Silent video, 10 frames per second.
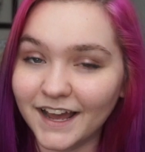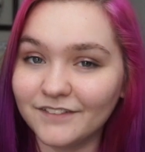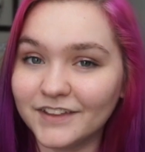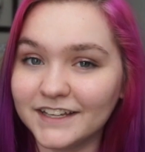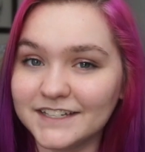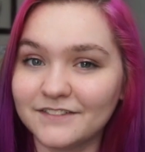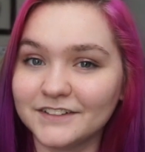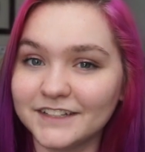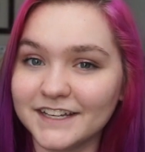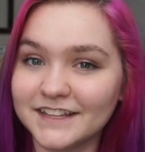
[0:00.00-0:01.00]
I feel like
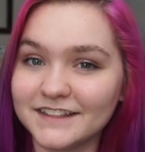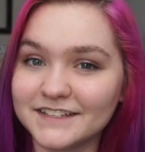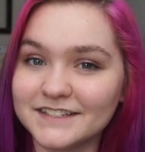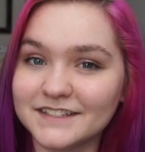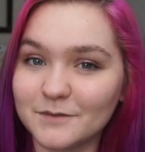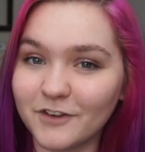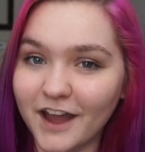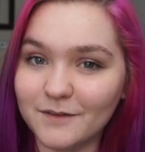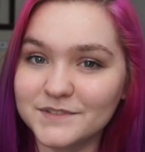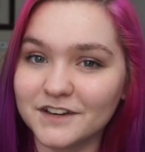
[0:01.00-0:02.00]
definitely this, the
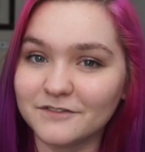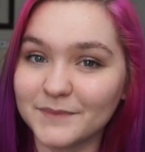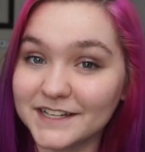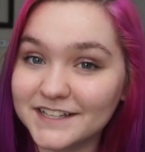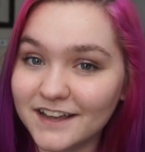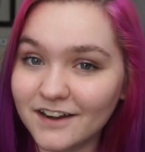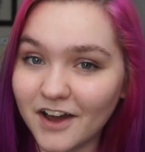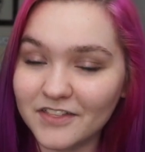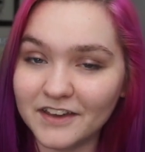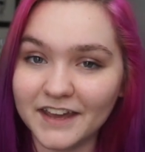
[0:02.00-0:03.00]
vibes of Mexican
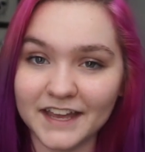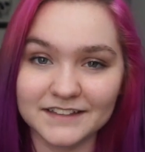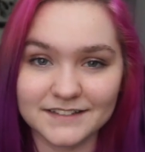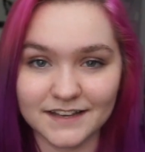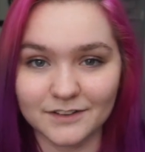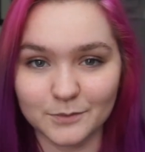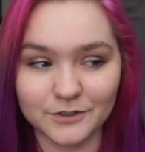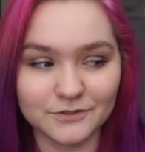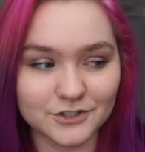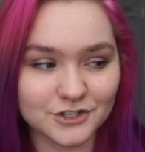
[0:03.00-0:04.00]
Gothic and Sailor
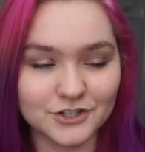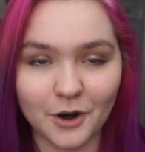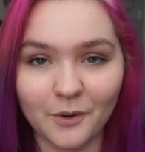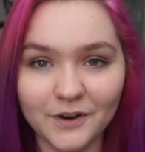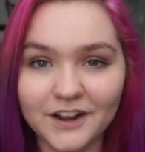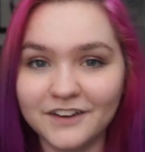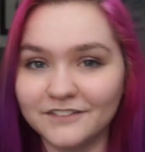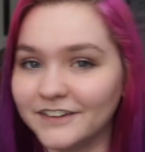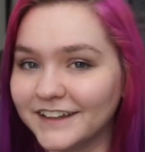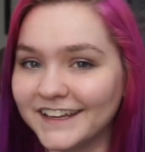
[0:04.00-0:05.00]
Moon just don't
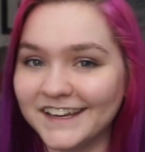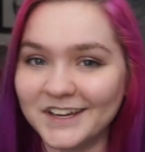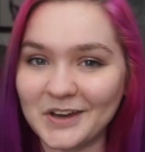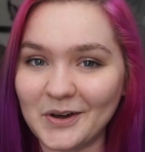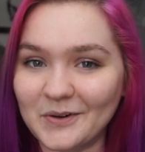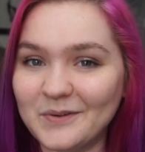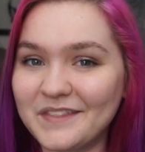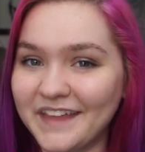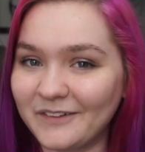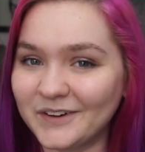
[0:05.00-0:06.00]
really go
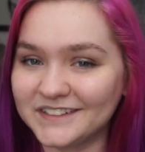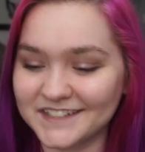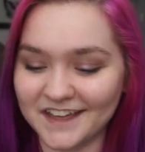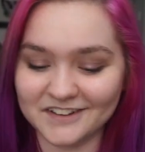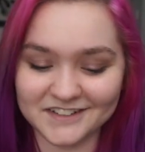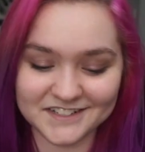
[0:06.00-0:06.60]
that well together.